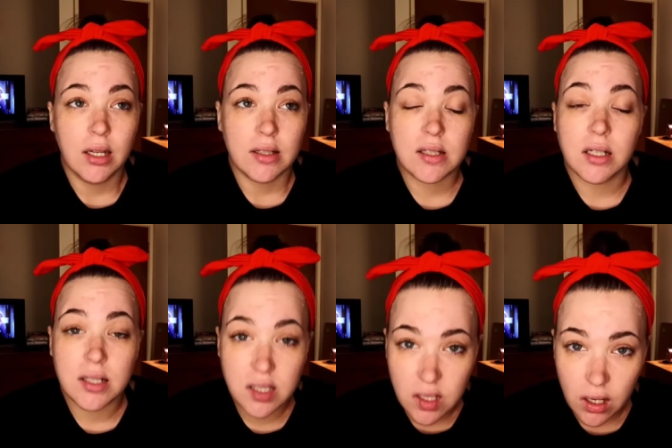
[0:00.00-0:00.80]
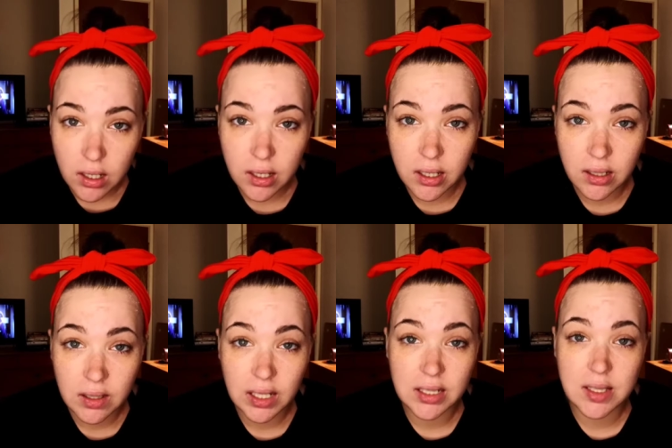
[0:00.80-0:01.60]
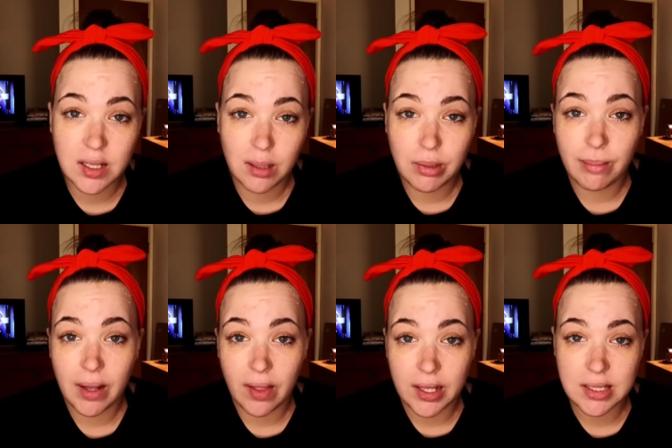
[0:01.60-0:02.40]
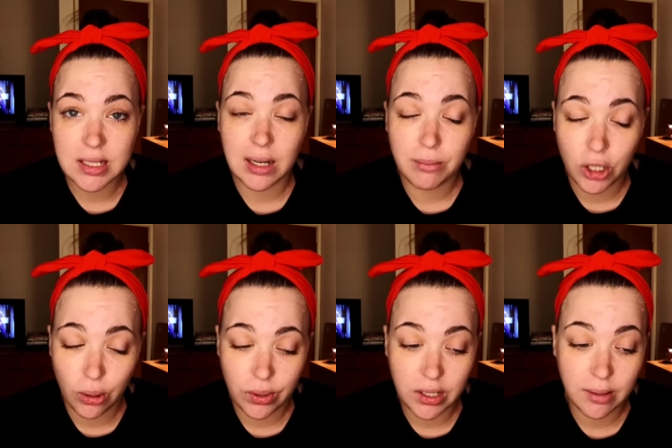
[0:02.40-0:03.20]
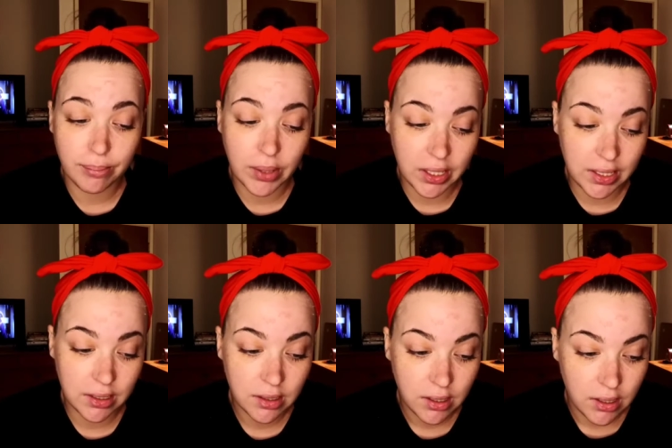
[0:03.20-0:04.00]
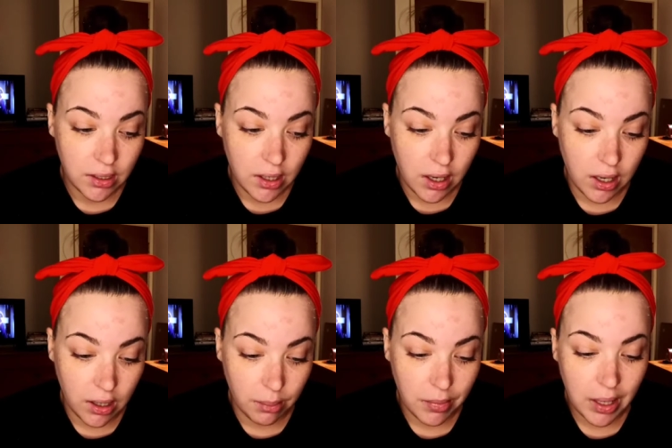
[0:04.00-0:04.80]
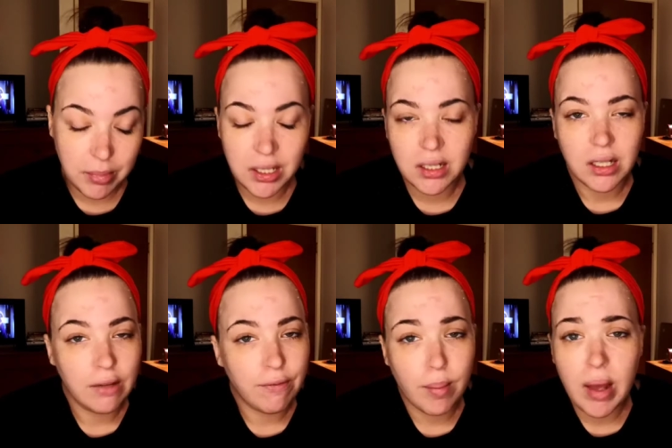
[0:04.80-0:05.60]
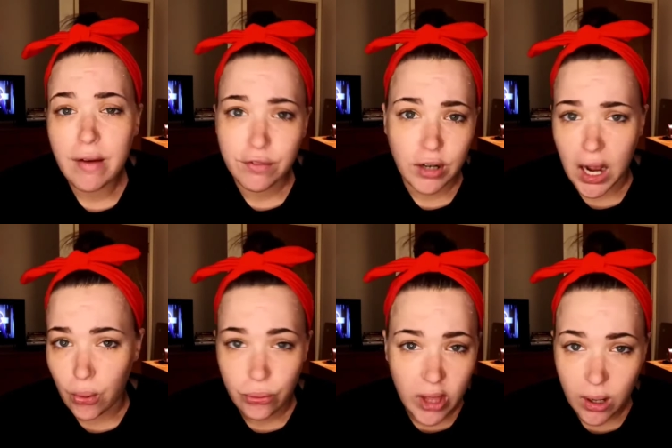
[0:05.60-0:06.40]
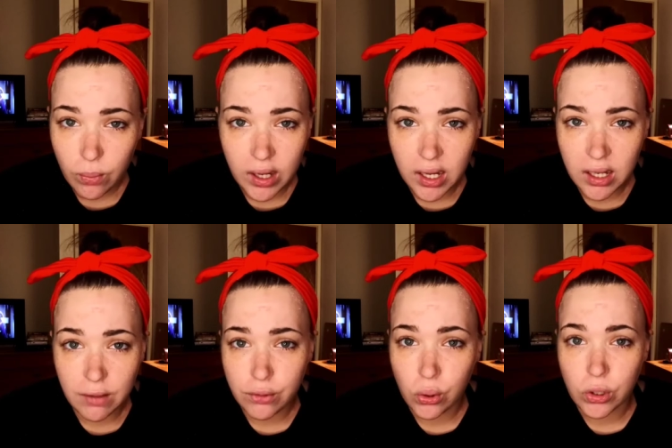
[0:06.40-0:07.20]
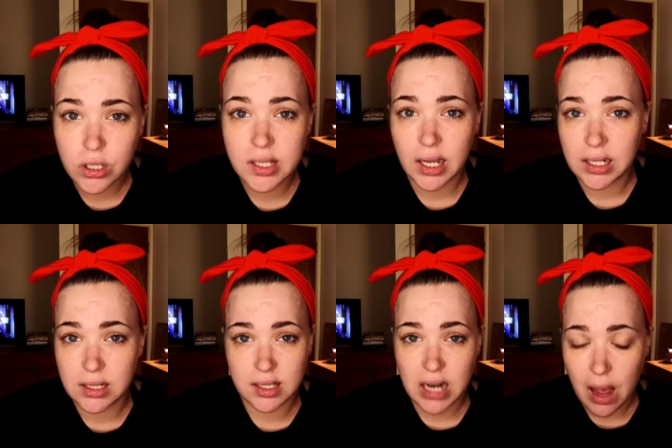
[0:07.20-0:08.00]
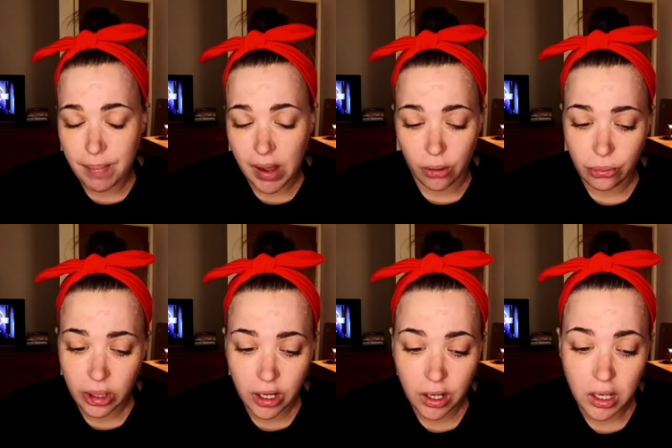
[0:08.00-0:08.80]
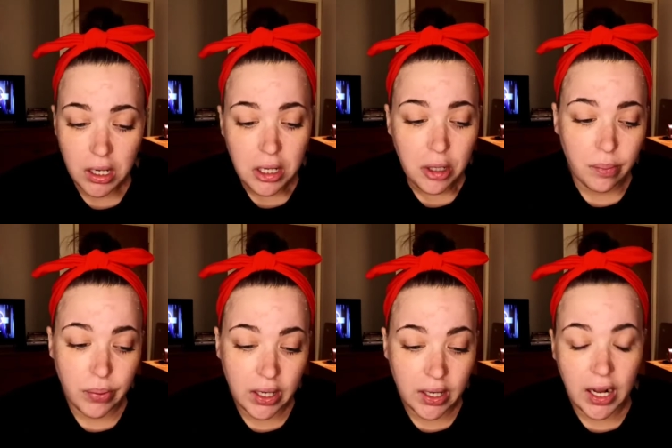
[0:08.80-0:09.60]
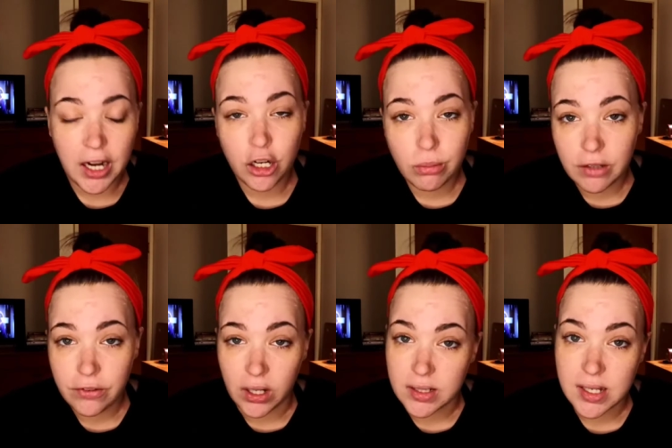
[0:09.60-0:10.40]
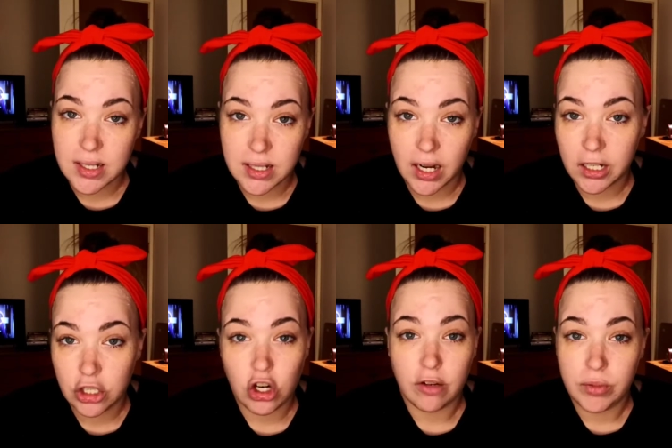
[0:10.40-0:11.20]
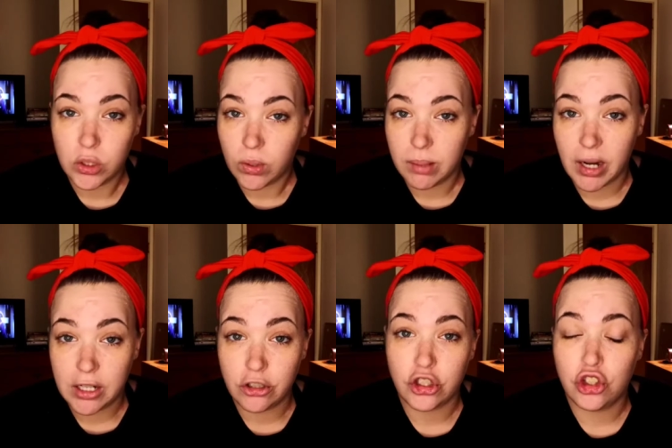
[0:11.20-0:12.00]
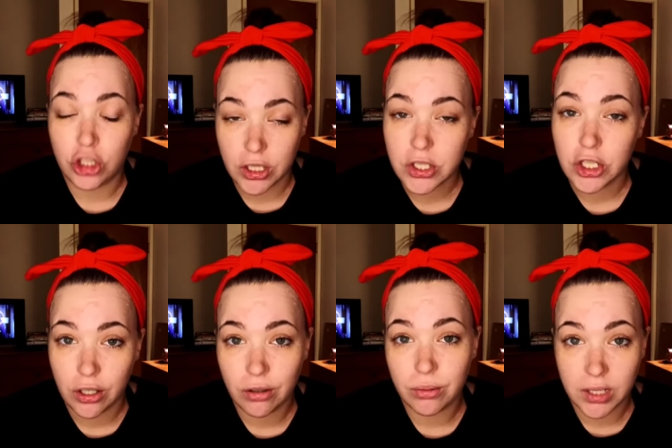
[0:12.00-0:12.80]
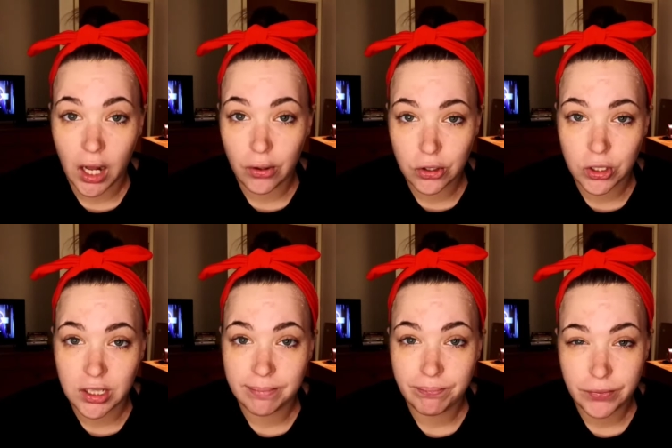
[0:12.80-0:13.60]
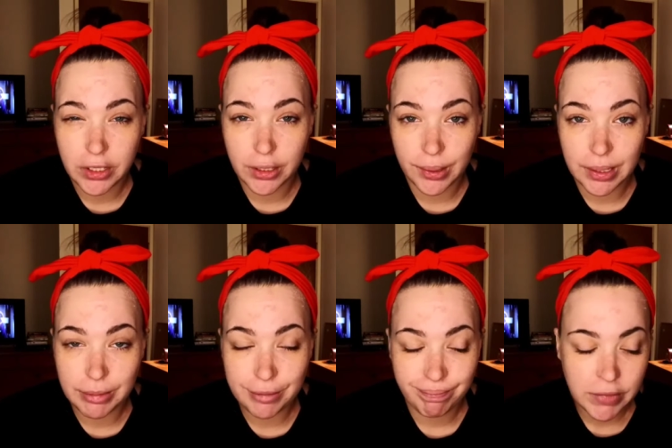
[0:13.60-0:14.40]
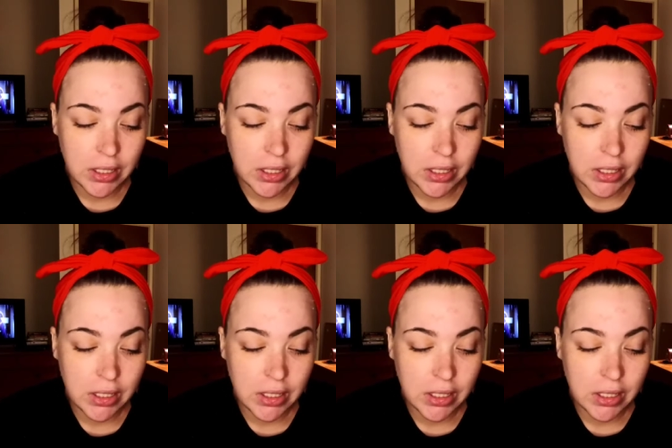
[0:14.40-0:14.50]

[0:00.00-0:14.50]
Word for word: It's gonna suck that it's gonna be my last time going, but um, I mean, if I'm ever out that way, of course I can stop out there but I know my fiance is not going to drive me 20 miles just to go to a Dollar Tree. You know what I mean?